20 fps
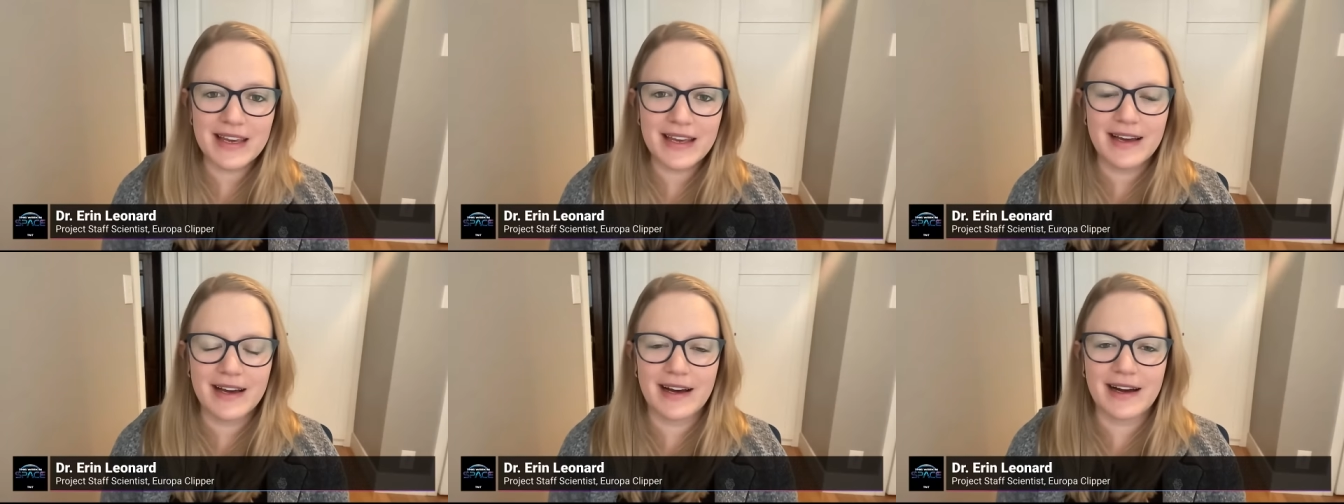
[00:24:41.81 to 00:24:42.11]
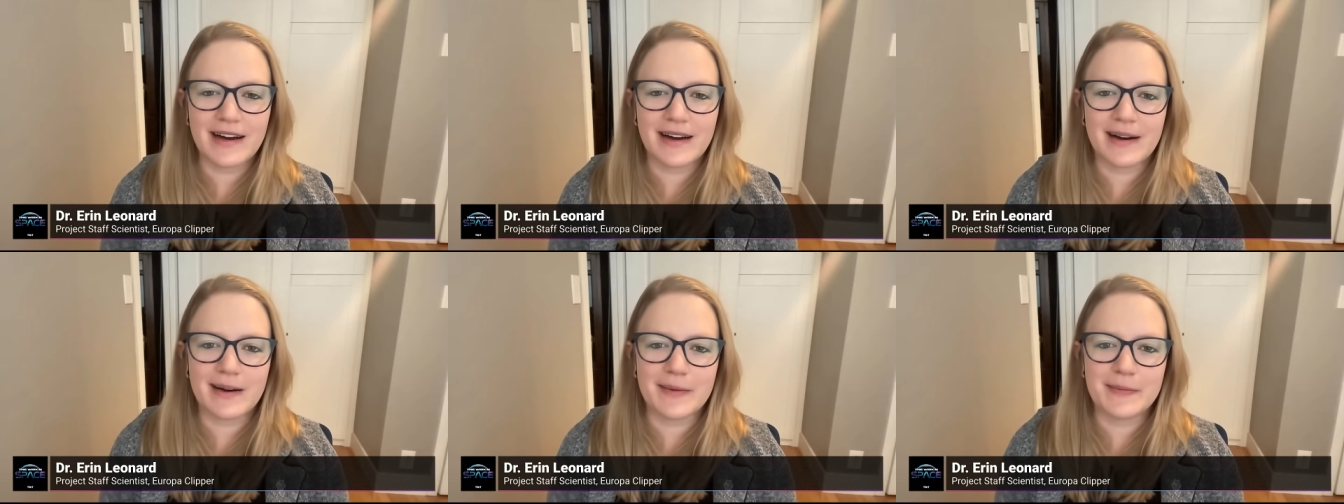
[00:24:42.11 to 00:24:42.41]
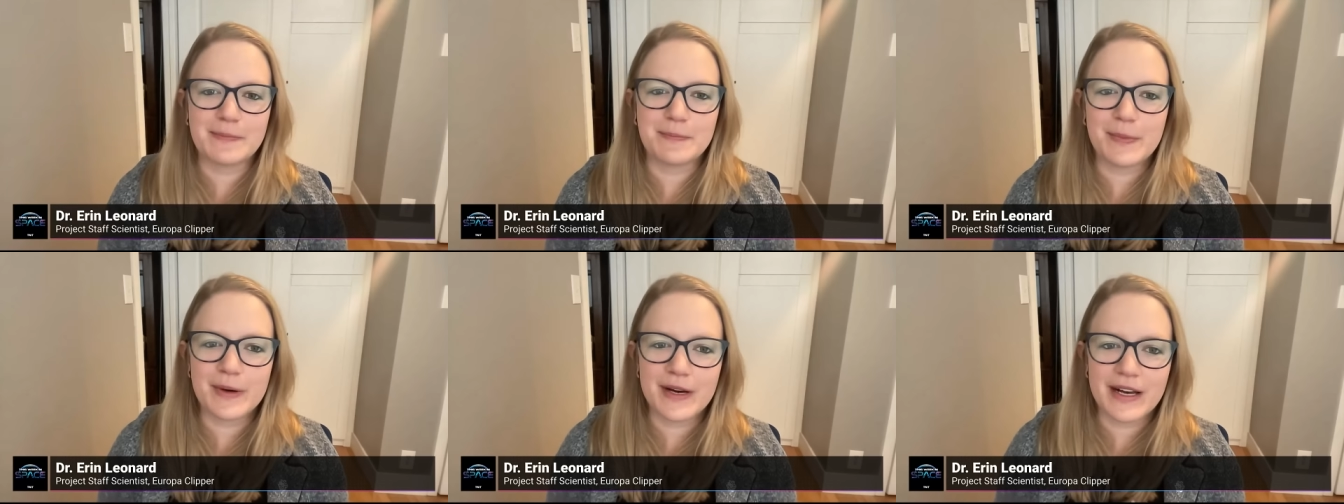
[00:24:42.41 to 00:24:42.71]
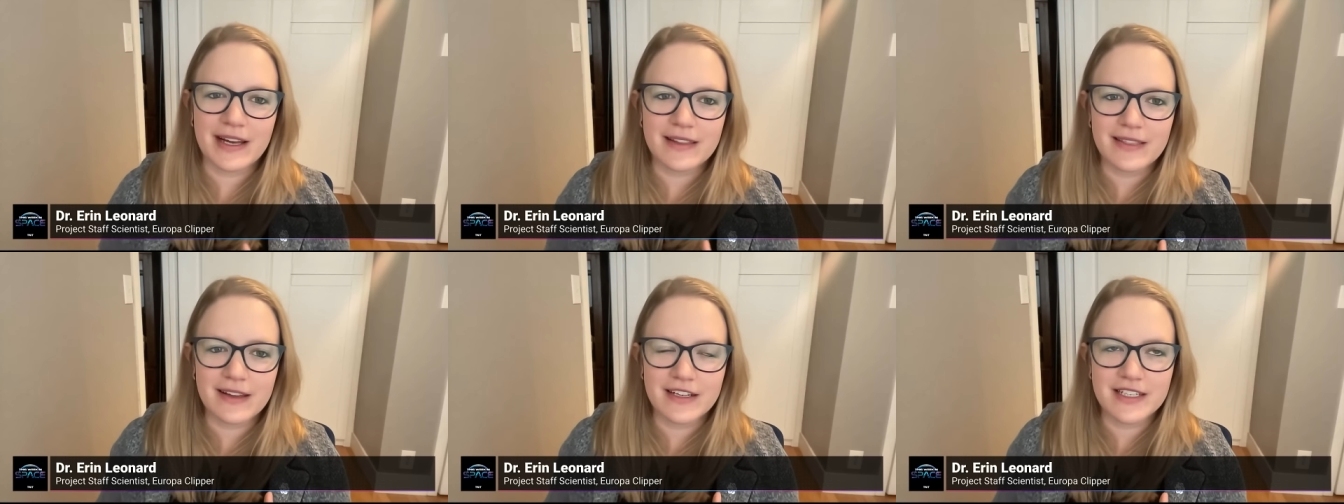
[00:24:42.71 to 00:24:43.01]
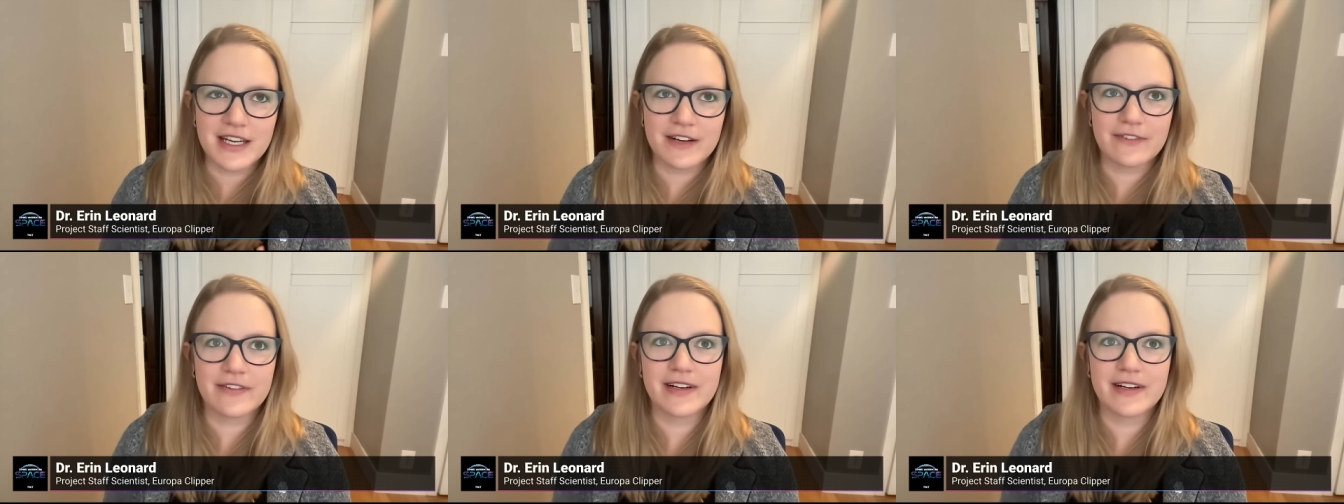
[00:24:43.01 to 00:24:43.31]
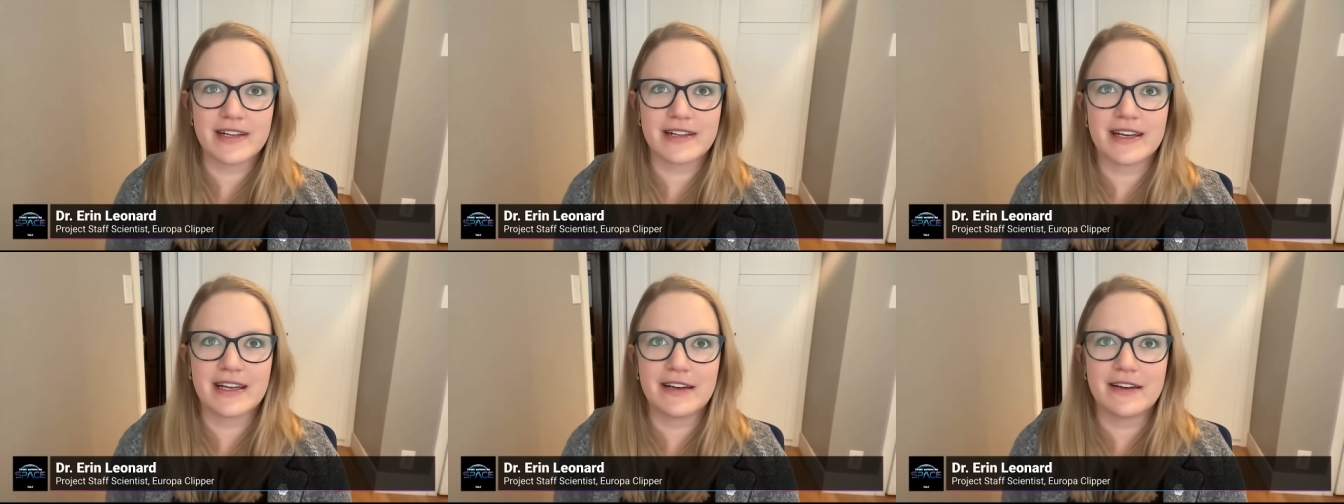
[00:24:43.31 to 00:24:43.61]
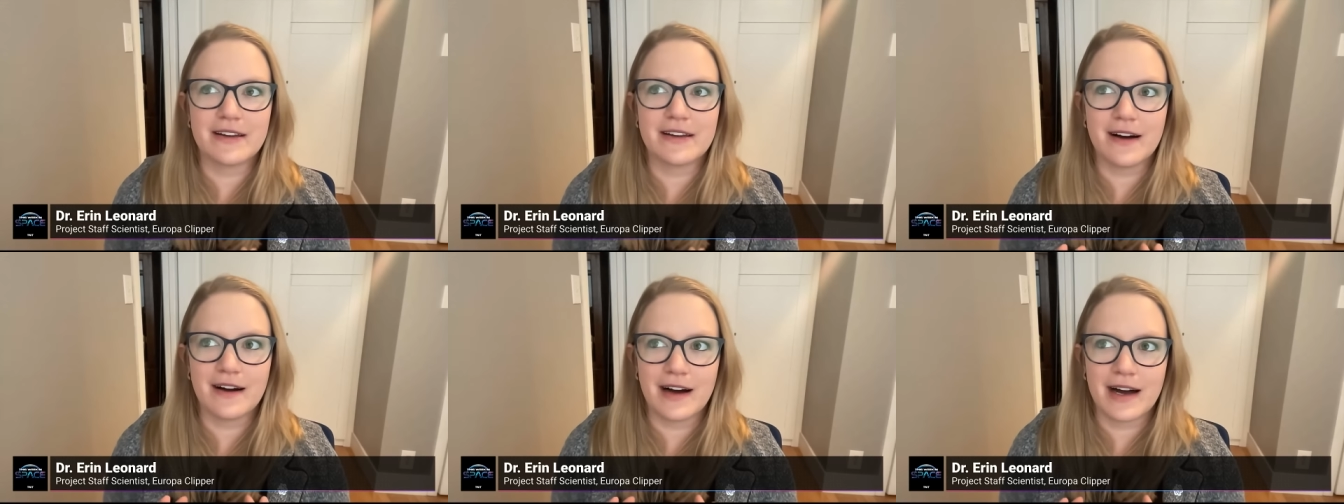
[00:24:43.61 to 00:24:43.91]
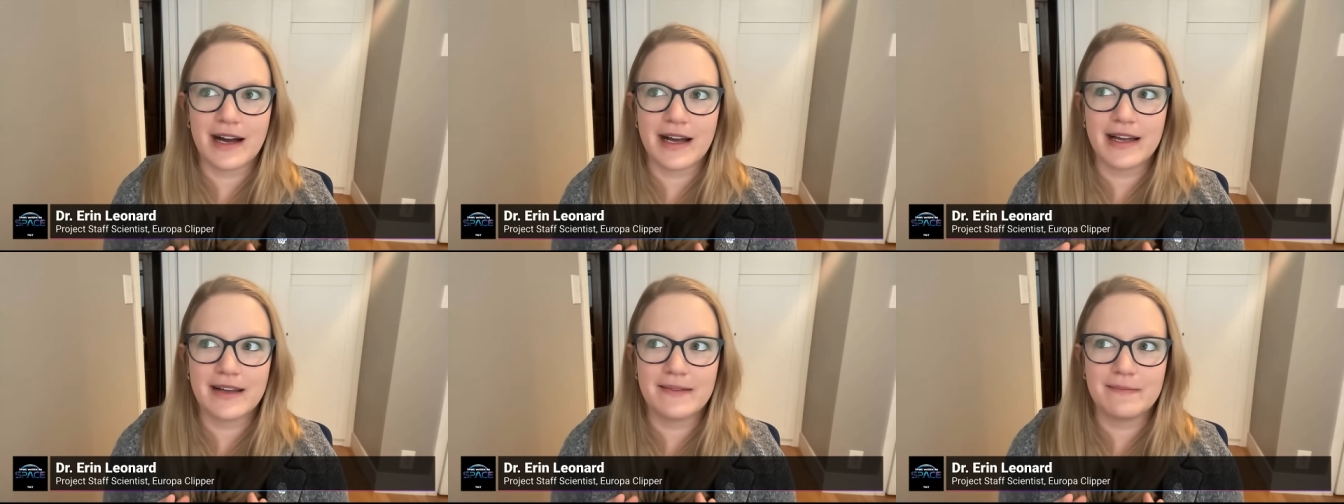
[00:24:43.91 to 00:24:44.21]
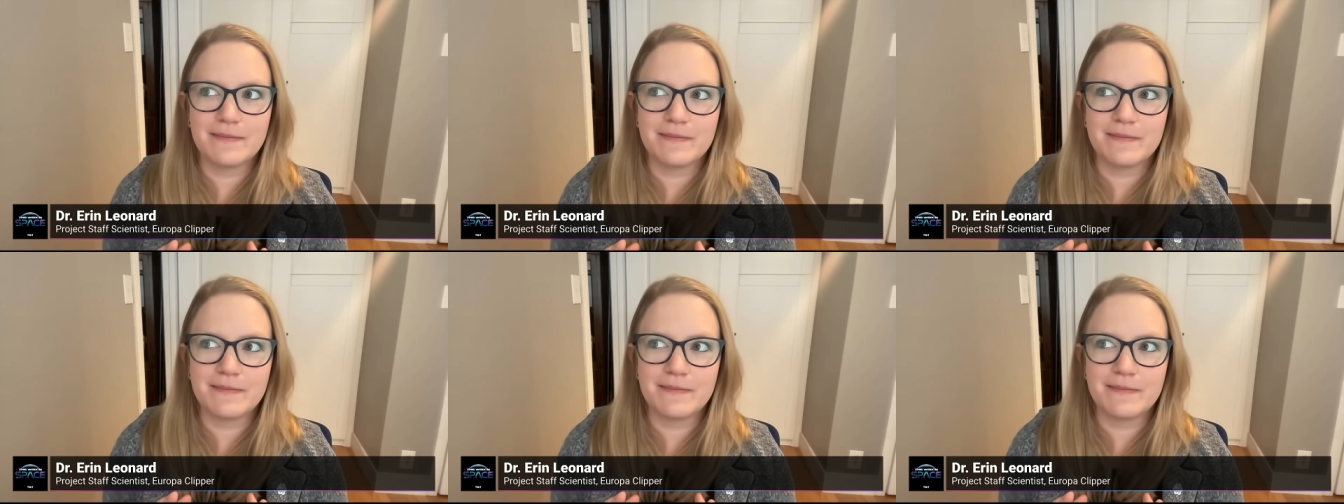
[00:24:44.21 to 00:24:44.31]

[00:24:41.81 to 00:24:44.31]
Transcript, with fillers: but they're definitely not,